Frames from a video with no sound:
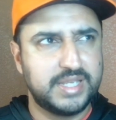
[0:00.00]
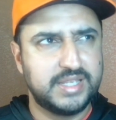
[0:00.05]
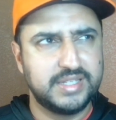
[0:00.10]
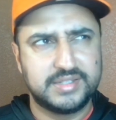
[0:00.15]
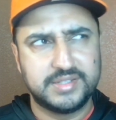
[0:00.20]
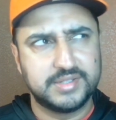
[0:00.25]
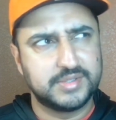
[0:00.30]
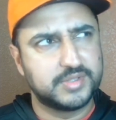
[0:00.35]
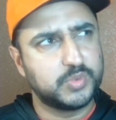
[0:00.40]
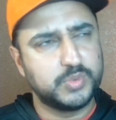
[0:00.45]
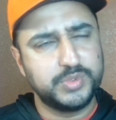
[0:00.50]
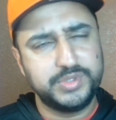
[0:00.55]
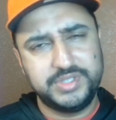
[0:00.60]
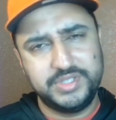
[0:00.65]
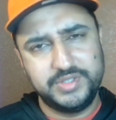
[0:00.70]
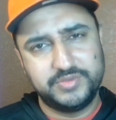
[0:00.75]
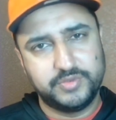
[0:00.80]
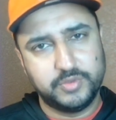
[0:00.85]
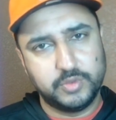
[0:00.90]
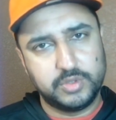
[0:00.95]
to make it to
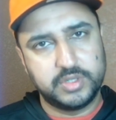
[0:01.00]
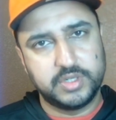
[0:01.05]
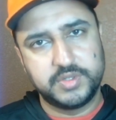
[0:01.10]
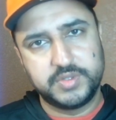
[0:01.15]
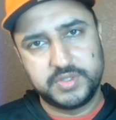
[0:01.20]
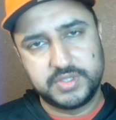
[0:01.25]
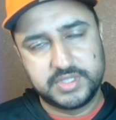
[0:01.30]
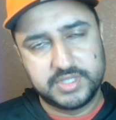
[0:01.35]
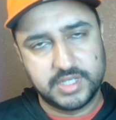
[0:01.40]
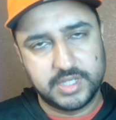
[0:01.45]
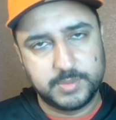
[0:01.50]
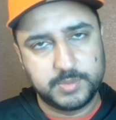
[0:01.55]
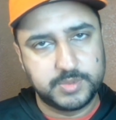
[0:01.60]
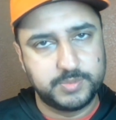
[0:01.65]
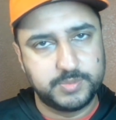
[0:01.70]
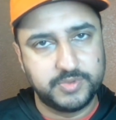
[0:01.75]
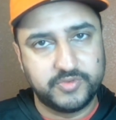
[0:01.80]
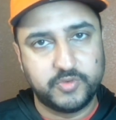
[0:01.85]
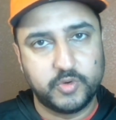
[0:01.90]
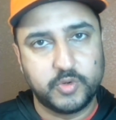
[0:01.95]
2,400
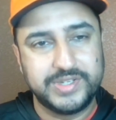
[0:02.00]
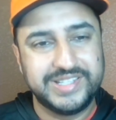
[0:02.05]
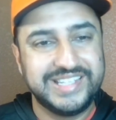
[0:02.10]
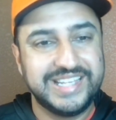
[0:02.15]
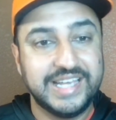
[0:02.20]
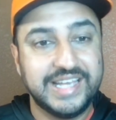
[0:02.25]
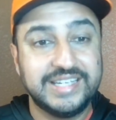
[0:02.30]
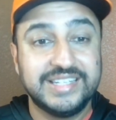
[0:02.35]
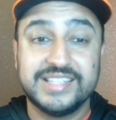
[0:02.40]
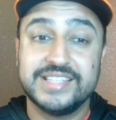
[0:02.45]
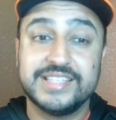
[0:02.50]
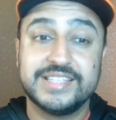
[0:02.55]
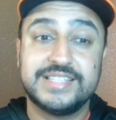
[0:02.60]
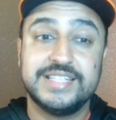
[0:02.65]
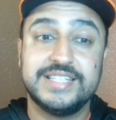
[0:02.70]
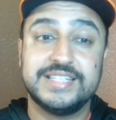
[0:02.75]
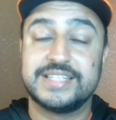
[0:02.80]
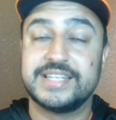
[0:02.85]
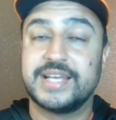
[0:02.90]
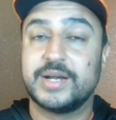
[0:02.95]
subs before the end of the
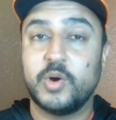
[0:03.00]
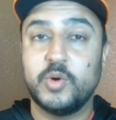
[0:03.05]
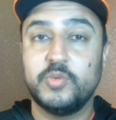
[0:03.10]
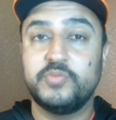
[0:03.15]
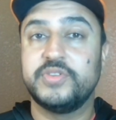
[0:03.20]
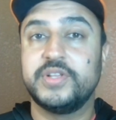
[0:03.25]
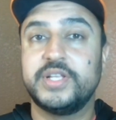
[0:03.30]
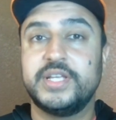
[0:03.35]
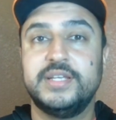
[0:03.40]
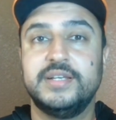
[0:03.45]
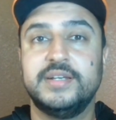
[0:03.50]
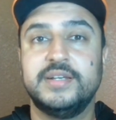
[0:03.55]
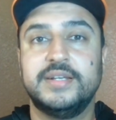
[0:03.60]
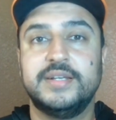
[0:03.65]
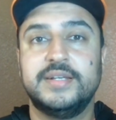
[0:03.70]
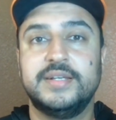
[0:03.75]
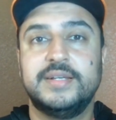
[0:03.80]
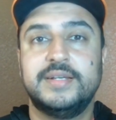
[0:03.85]
season. Now, hopefully,